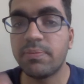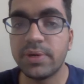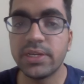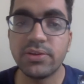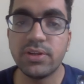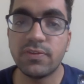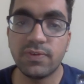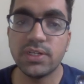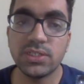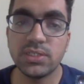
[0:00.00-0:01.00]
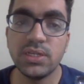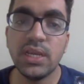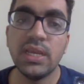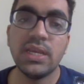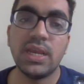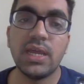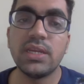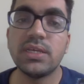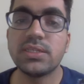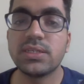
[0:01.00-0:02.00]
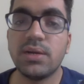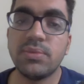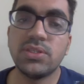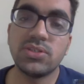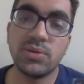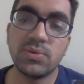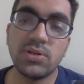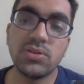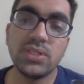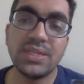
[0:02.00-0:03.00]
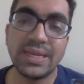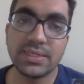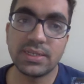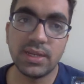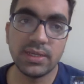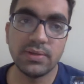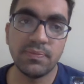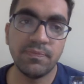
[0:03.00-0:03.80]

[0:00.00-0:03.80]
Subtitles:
particular function and it has come and stopped onto the next line.